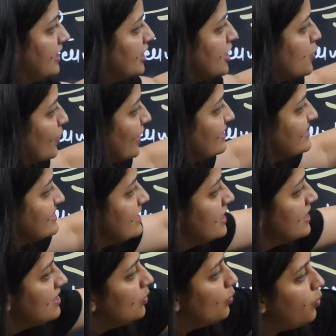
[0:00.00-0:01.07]
Here you can
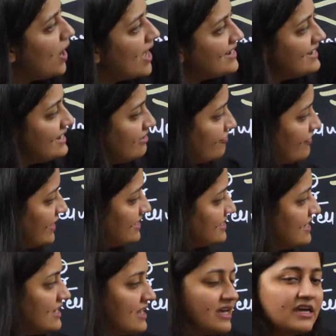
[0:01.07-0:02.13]
see one
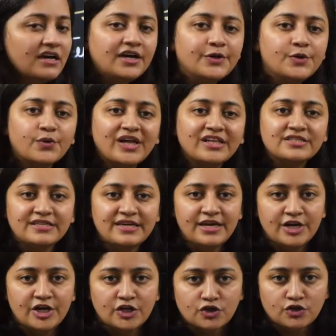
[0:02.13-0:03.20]
leaflet. Here you can
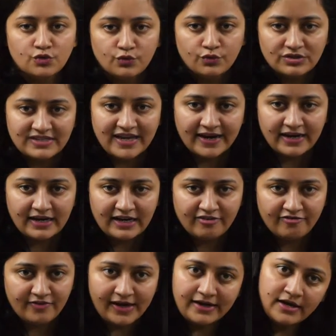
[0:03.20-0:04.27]
see two second
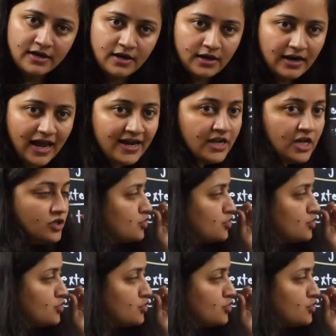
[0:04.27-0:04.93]
leaflet. Right.